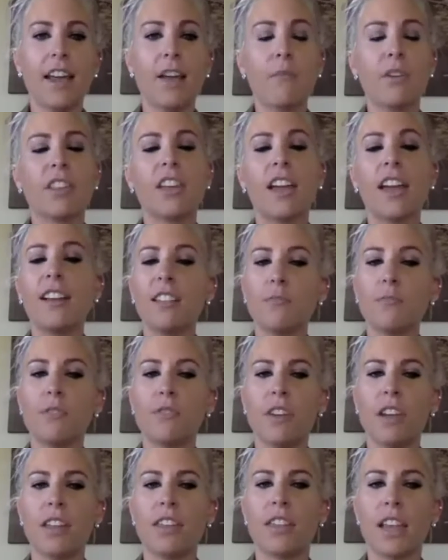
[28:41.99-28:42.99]
But at the end of the
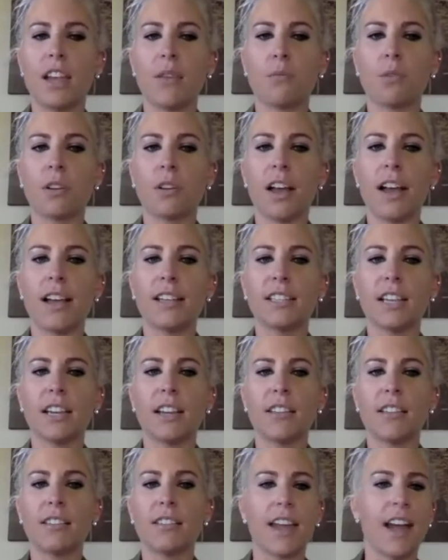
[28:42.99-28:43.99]
movie, they realize
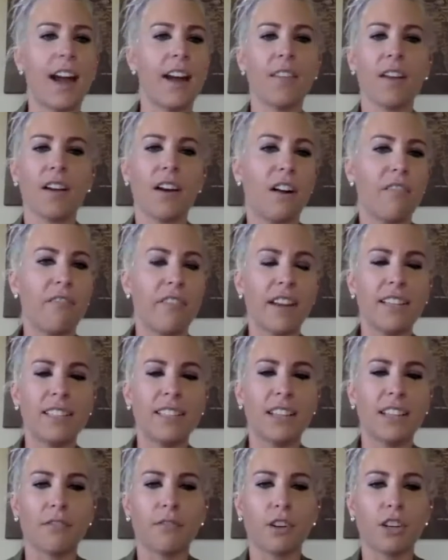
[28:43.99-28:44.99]
that they had the confidence
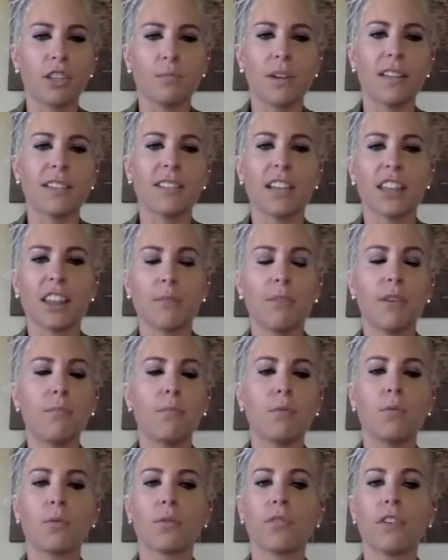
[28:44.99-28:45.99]
in the first place. Like the
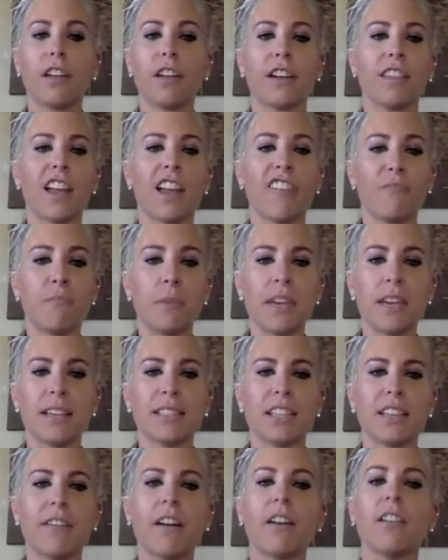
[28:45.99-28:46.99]
people were falling in love because
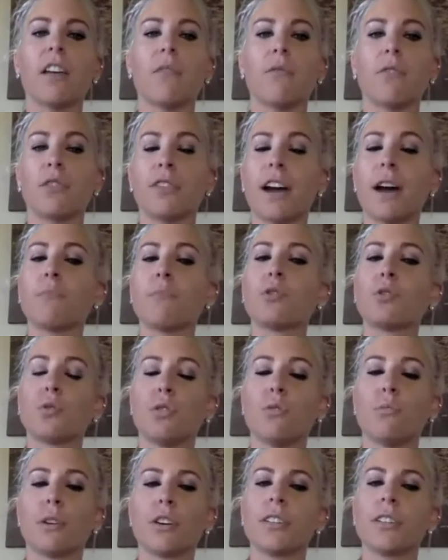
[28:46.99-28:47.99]
they fell in love with that
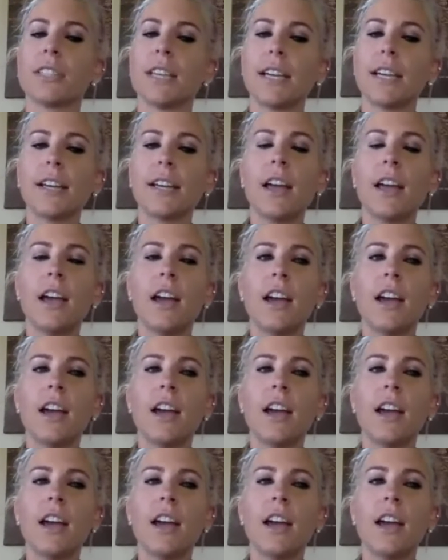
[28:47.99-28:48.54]
true person.